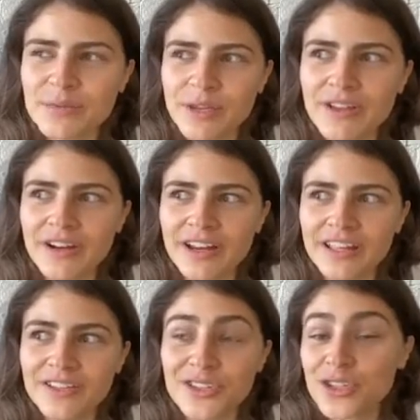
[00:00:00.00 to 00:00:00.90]
whether it
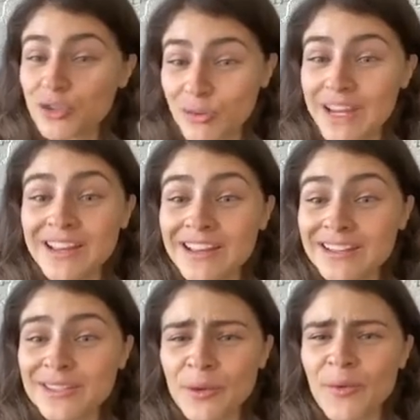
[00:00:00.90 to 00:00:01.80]
is
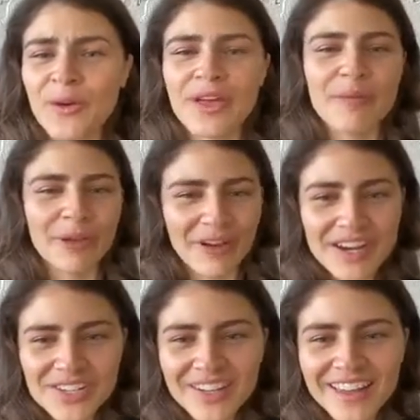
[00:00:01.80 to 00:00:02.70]
trees or immigration.